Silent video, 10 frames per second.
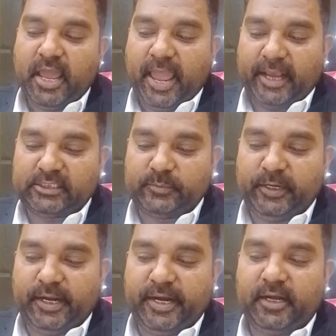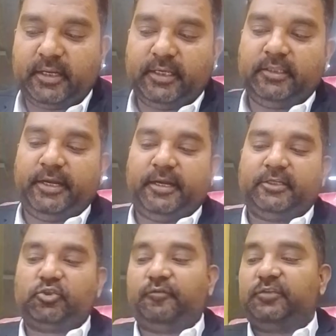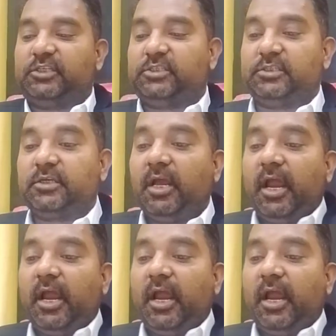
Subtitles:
expedient in the interest of justice.